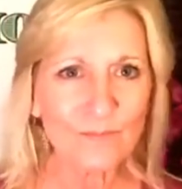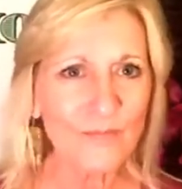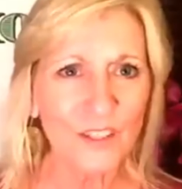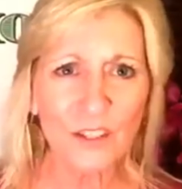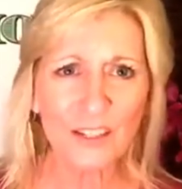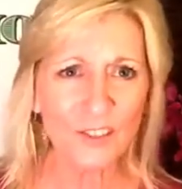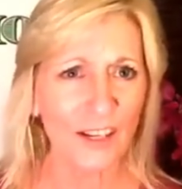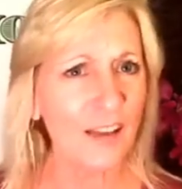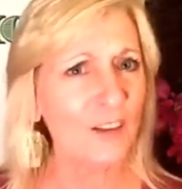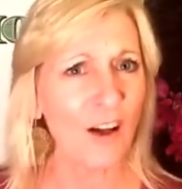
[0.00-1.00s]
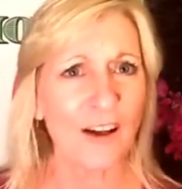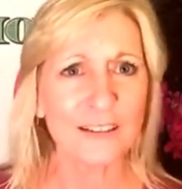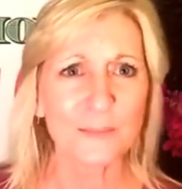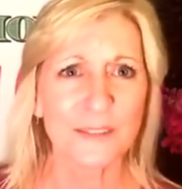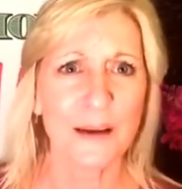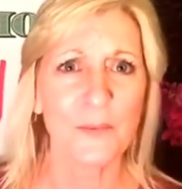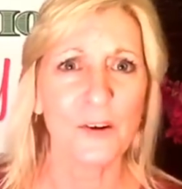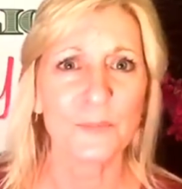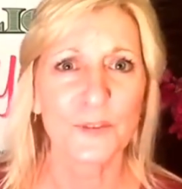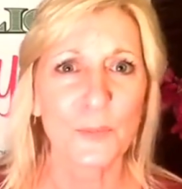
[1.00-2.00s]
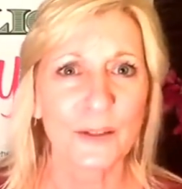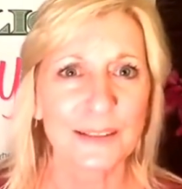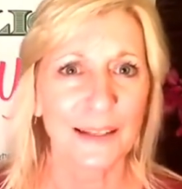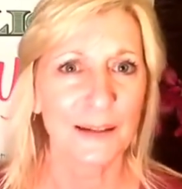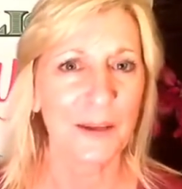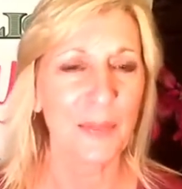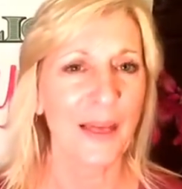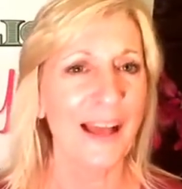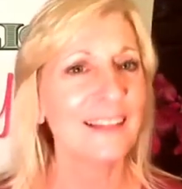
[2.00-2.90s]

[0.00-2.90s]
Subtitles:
you guys are going to have an awesome summer. I'm super excited about that.